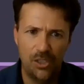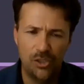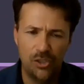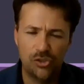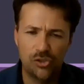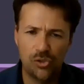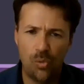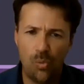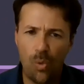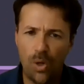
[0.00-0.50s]

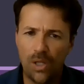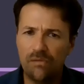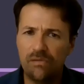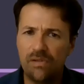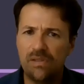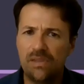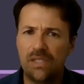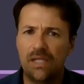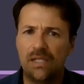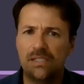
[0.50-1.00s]
So one of
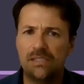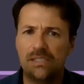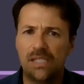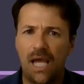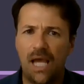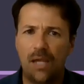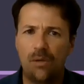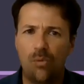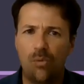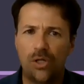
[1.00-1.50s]
the things
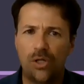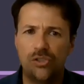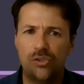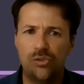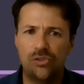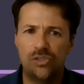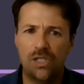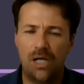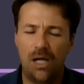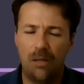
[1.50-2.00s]
I want you
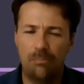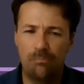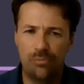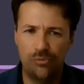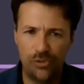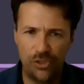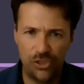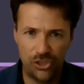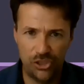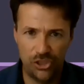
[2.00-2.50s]
to
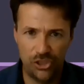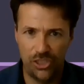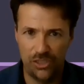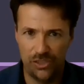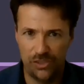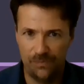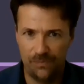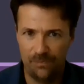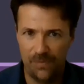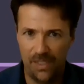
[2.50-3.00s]
appreciate
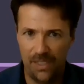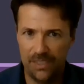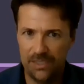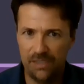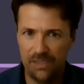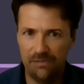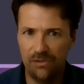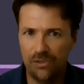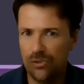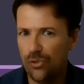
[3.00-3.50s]
is,
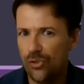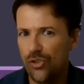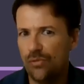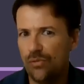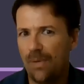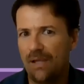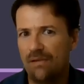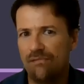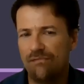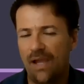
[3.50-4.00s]
even though you
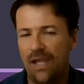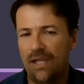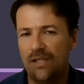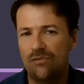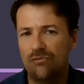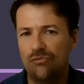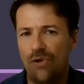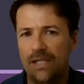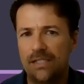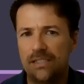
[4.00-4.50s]
might find
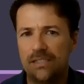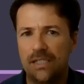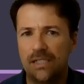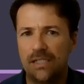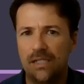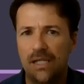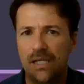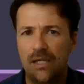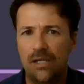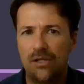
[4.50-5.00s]

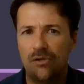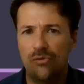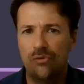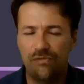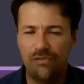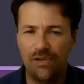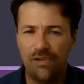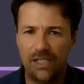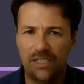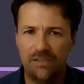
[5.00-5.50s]
writing
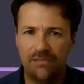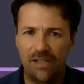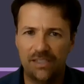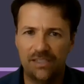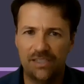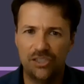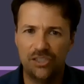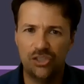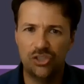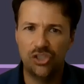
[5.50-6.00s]
reflective
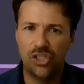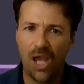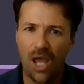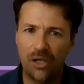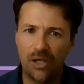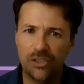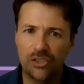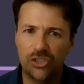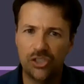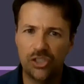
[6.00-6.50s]
essays
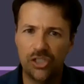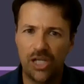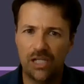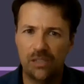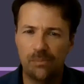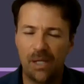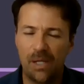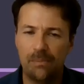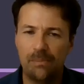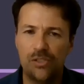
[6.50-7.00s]
challenging and
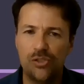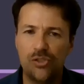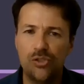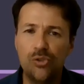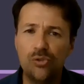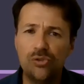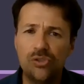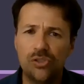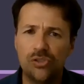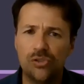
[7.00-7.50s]
it might be
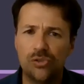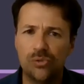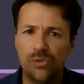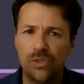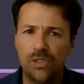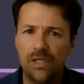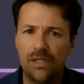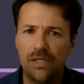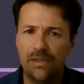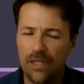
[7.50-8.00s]
new to you,
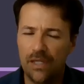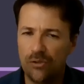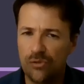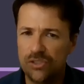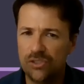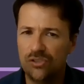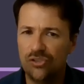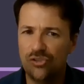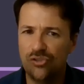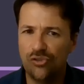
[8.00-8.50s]
there
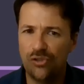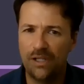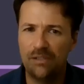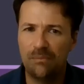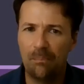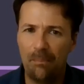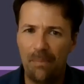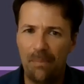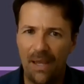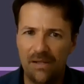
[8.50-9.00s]
is
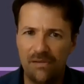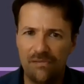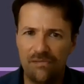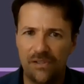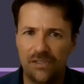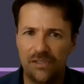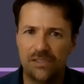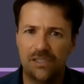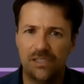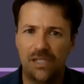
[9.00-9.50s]
great
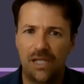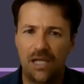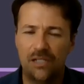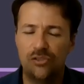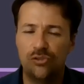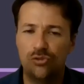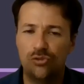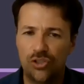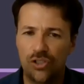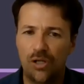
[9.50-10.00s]
benefit and
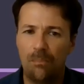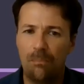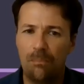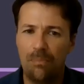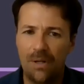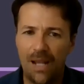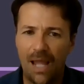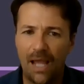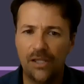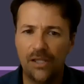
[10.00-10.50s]
you should
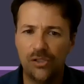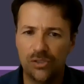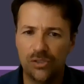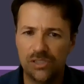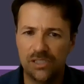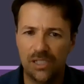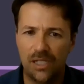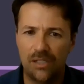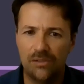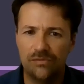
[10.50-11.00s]
apply
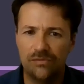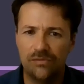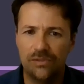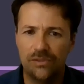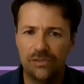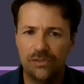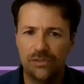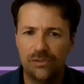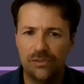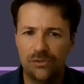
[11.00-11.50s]
yourself
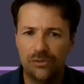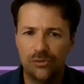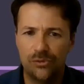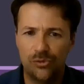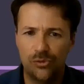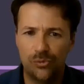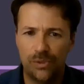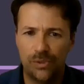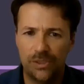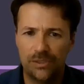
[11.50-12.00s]

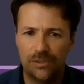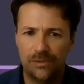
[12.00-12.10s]
to it.